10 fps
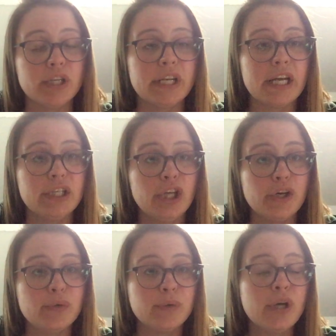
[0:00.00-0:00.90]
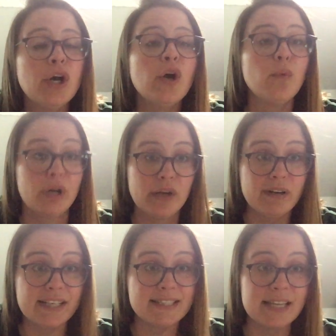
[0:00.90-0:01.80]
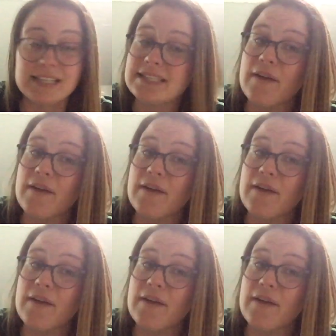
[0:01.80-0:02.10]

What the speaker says: And I know when I write a sentence,